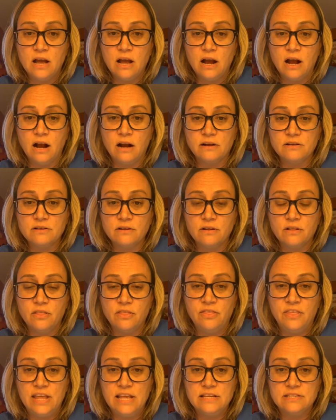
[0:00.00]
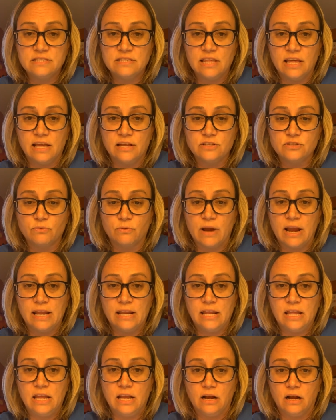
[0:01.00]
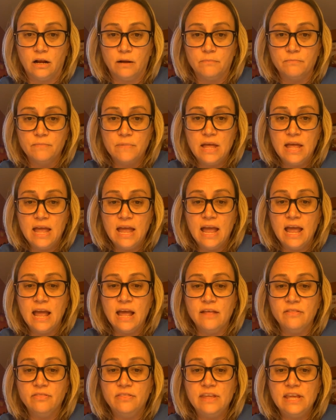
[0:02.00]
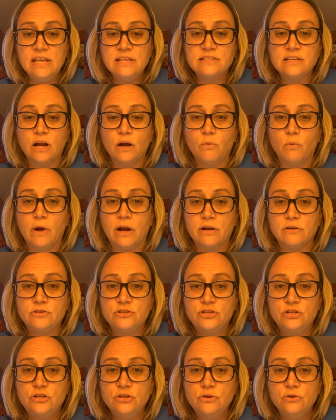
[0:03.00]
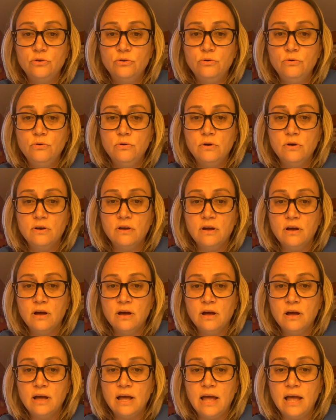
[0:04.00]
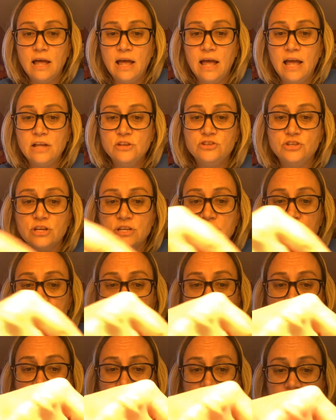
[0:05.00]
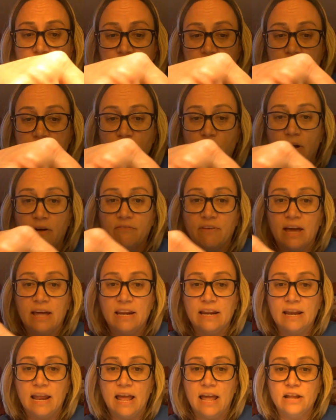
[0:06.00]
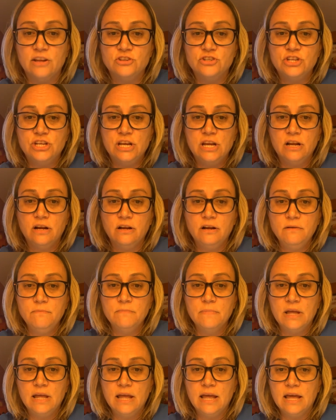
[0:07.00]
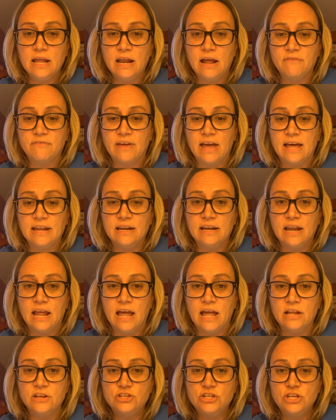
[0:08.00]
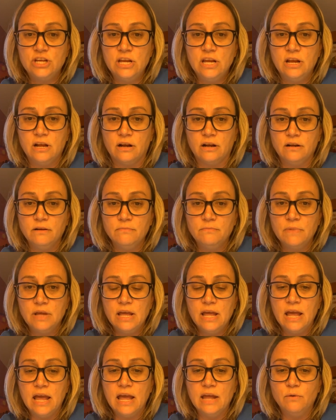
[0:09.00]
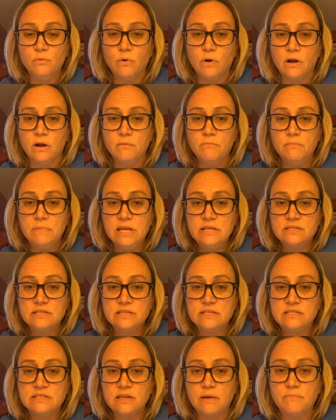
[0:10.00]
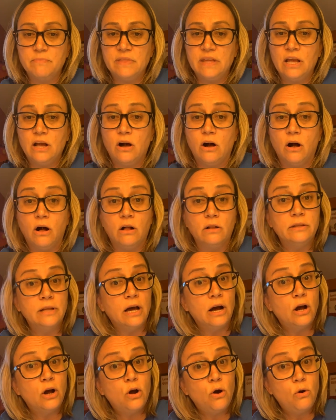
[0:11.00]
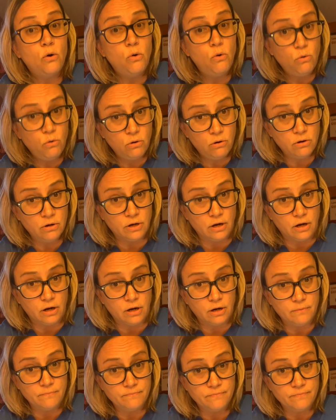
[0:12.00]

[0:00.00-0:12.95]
are these things right here. And these are where two edges meet. So I've got an edge here and I've got an edge here. And where it meets is something called a corner.